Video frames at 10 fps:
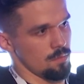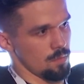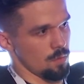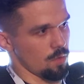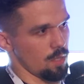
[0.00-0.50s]

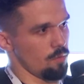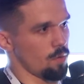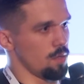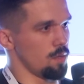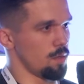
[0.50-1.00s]
Okay,
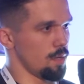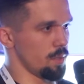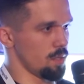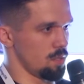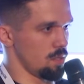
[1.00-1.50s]
while the
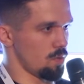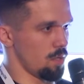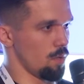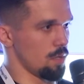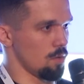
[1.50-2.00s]
application is
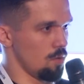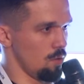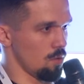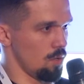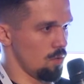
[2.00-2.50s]
running, we can go on
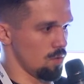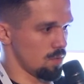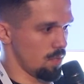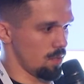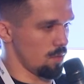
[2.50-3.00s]

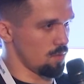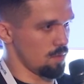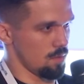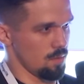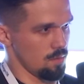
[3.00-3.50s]
localhost
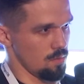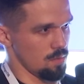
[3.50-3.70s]
8000 to